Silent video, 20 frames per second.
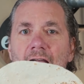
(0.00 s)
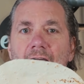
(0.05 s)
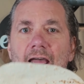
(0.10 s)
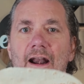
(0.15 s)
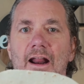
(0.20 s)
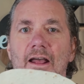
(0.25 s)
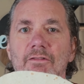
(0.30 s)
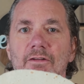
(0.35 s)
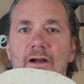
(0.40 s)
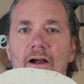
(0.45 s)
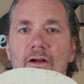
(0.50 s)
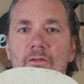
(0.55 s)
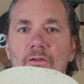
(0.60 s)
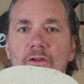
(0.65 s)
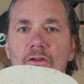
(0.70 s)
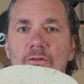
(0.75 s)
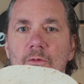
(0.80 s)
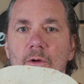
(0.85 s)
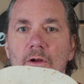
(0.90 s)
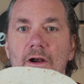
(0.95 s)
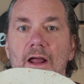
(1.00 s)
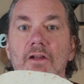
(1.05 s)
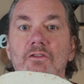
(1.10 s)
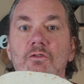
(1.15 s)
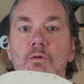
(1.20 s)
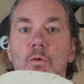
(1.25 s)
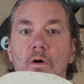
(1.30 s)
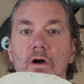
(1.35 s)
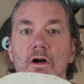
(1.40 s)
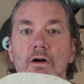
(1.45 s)
and I found this one, a
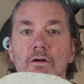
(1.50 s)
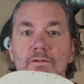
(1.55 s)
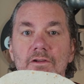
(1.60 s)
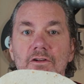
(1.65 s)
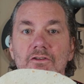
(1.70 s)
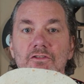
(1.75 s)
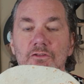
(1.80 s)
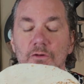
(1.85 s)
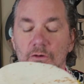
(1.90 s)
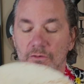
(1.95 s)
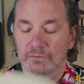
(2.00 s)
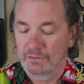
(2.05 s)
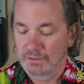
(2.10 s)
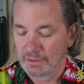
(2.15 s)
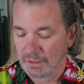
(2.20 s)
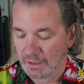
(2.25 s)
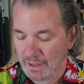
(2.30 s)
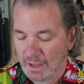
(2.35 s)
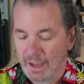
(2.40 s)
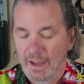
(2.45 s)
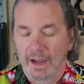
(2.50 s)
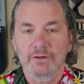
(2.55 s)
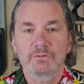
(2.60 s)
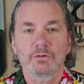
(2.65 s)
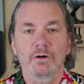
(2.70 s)
12-inch tortilla. I